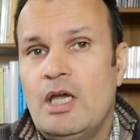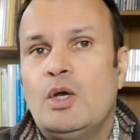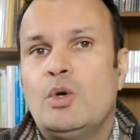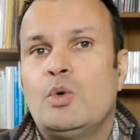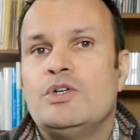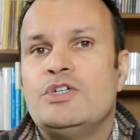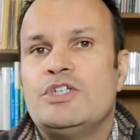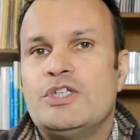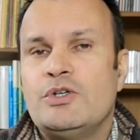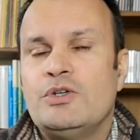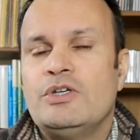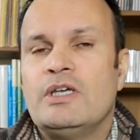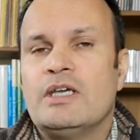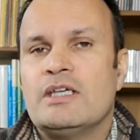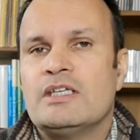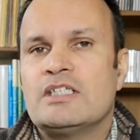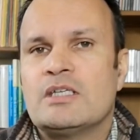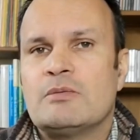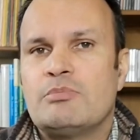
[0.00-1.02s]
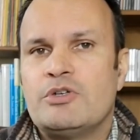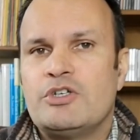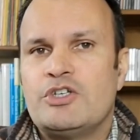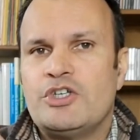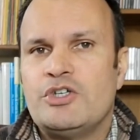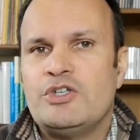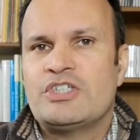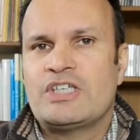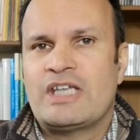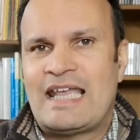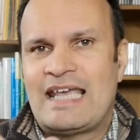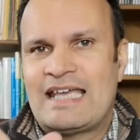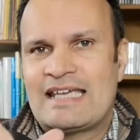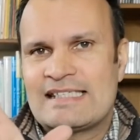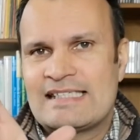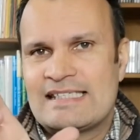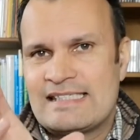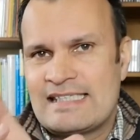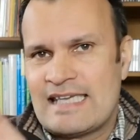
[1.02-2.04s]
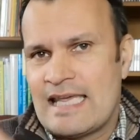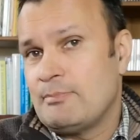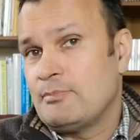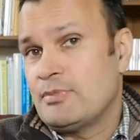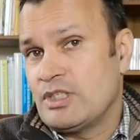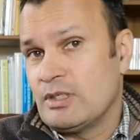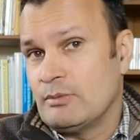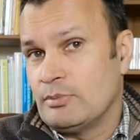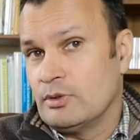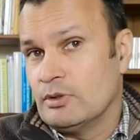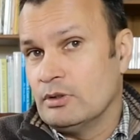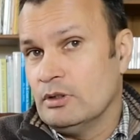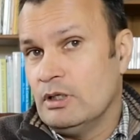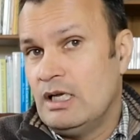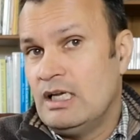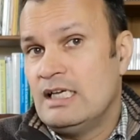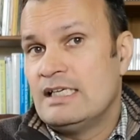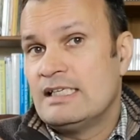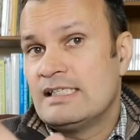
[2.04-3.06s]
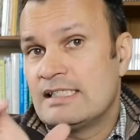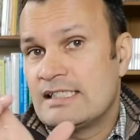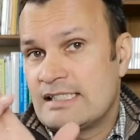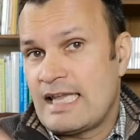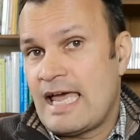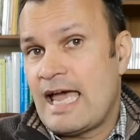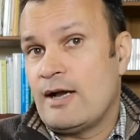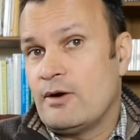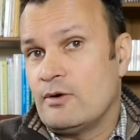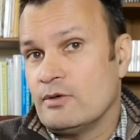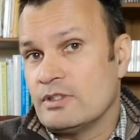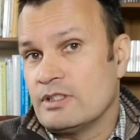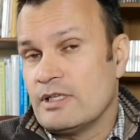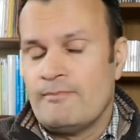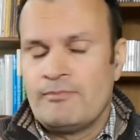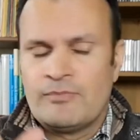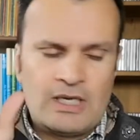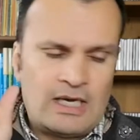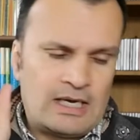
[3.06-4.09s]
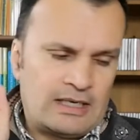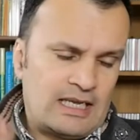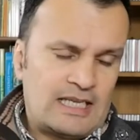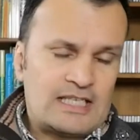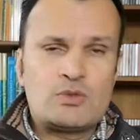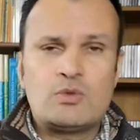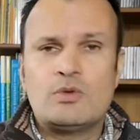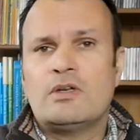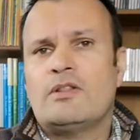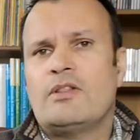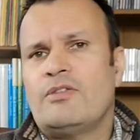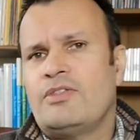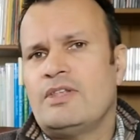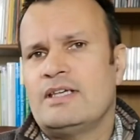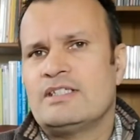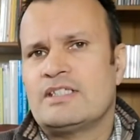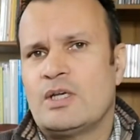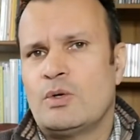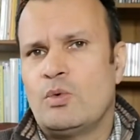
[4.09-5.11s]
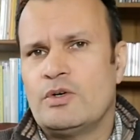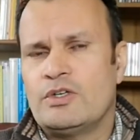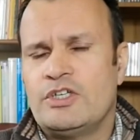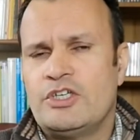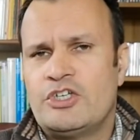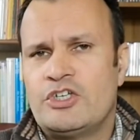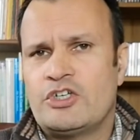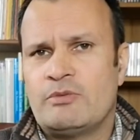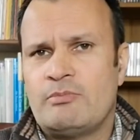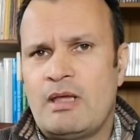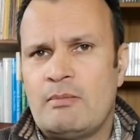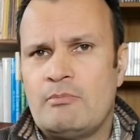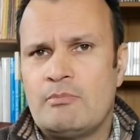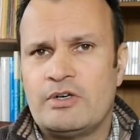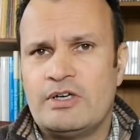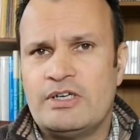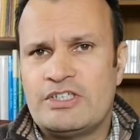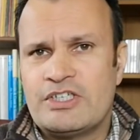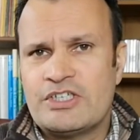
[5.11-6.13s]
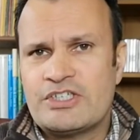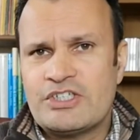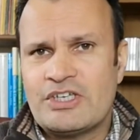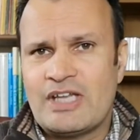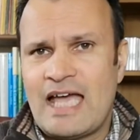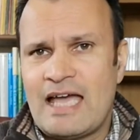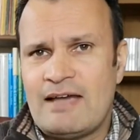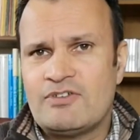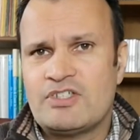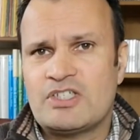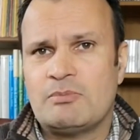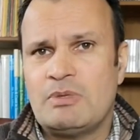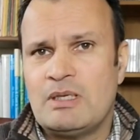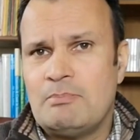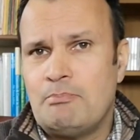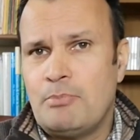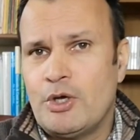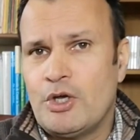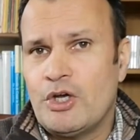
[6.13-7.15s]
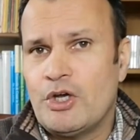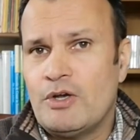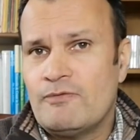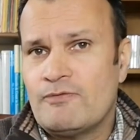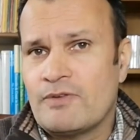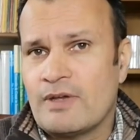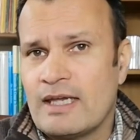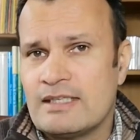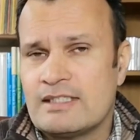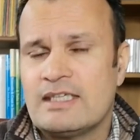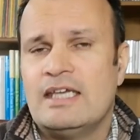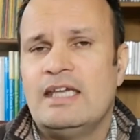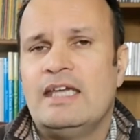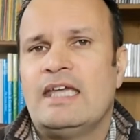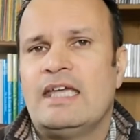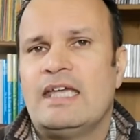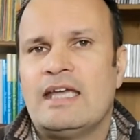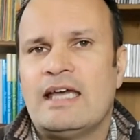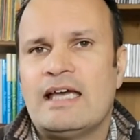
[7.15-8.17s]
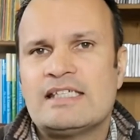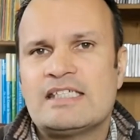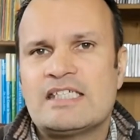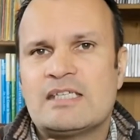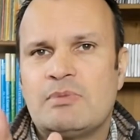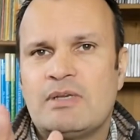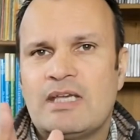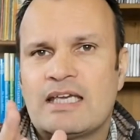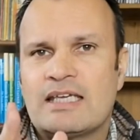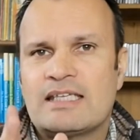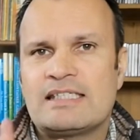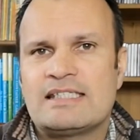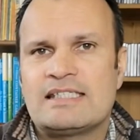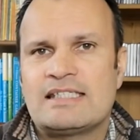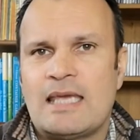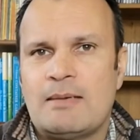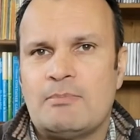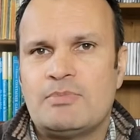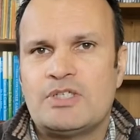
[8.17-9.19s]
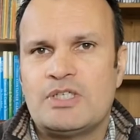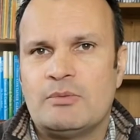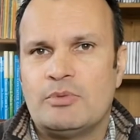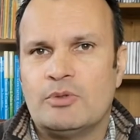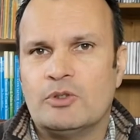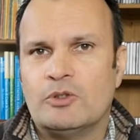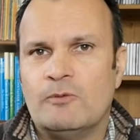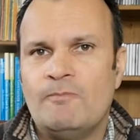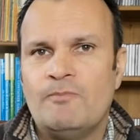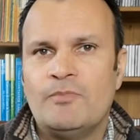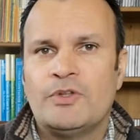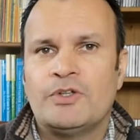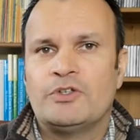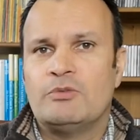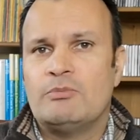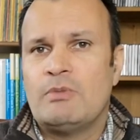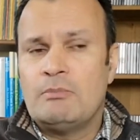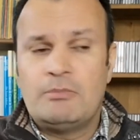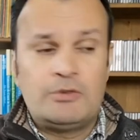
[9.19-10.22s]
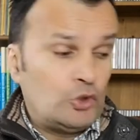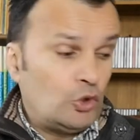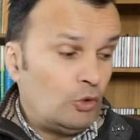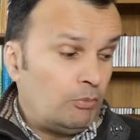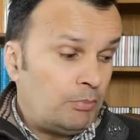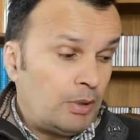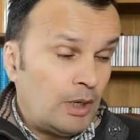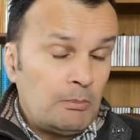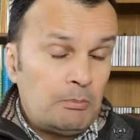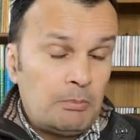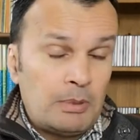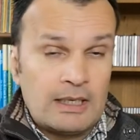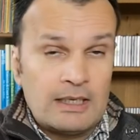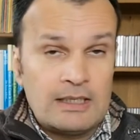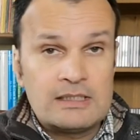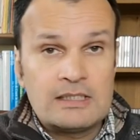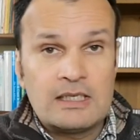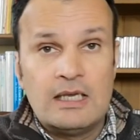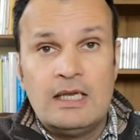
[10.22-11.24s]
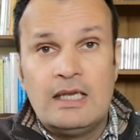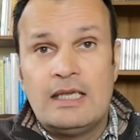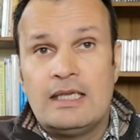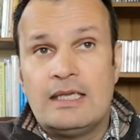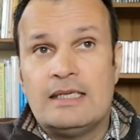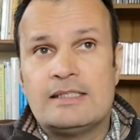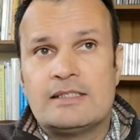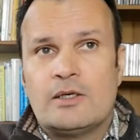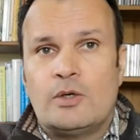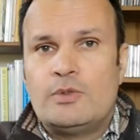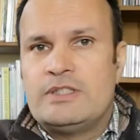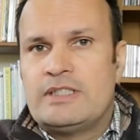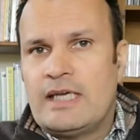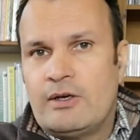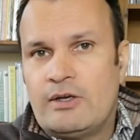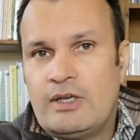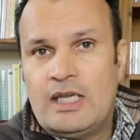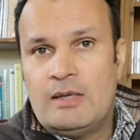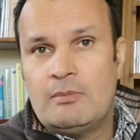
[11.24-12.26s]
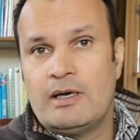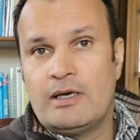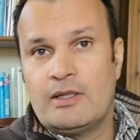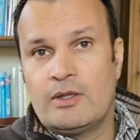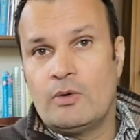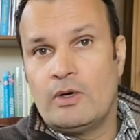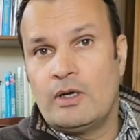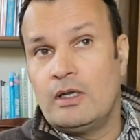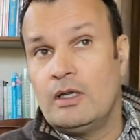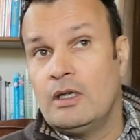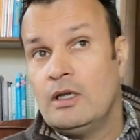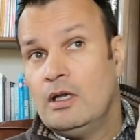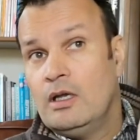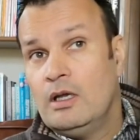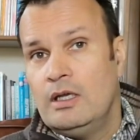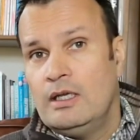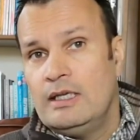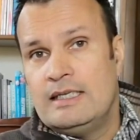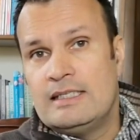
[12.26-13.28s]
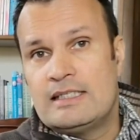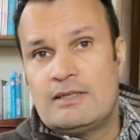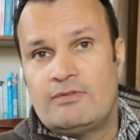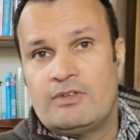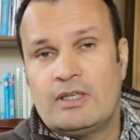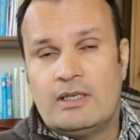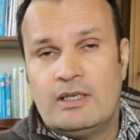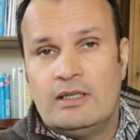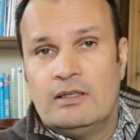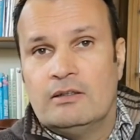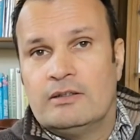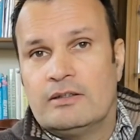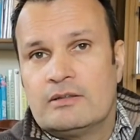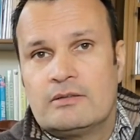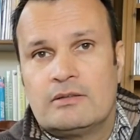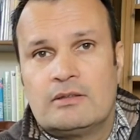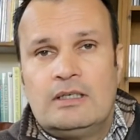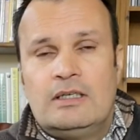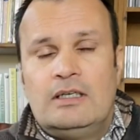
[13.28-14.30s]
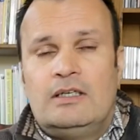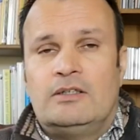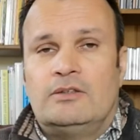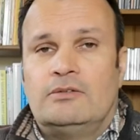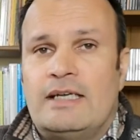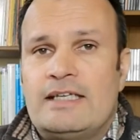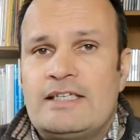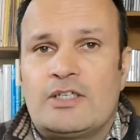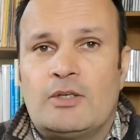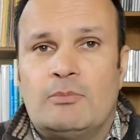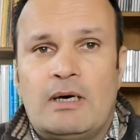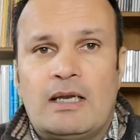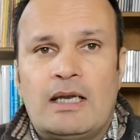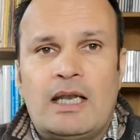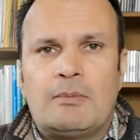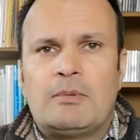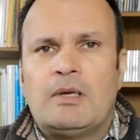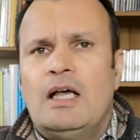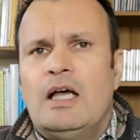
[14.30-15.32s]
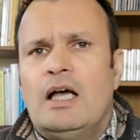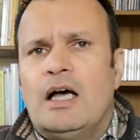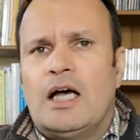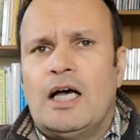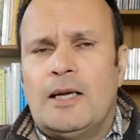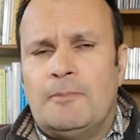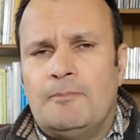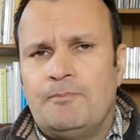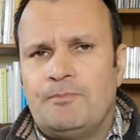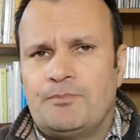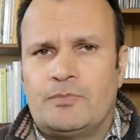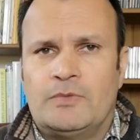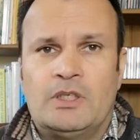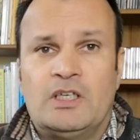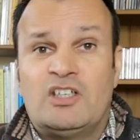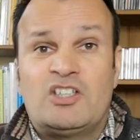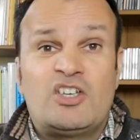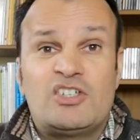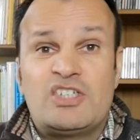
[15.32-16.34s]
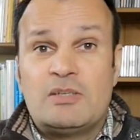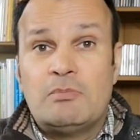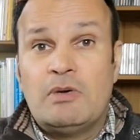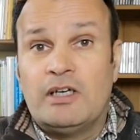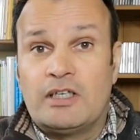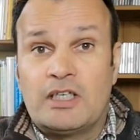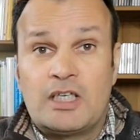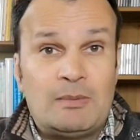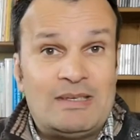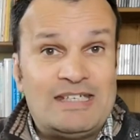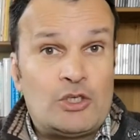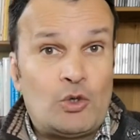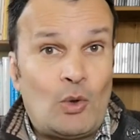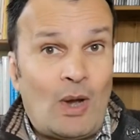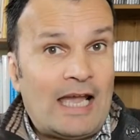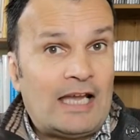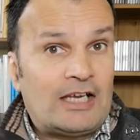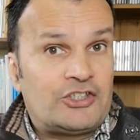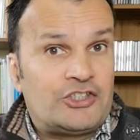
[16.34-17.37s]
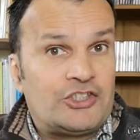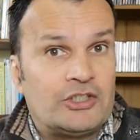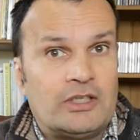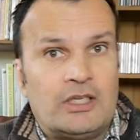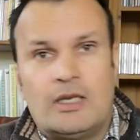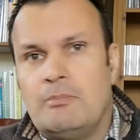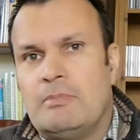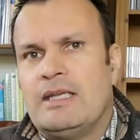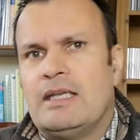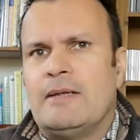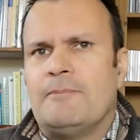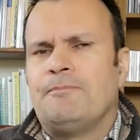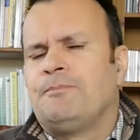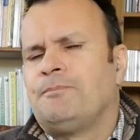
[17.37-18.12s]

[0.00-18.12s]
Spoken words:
We're doing it to produce an acceptable sound. And that's one of the things I want you to remember. It doesn't have to be perfect. It has to be acceptable. Remember, your puppet is always down here, by the way. He's having a little rest on my lap because he might come into action in a minute.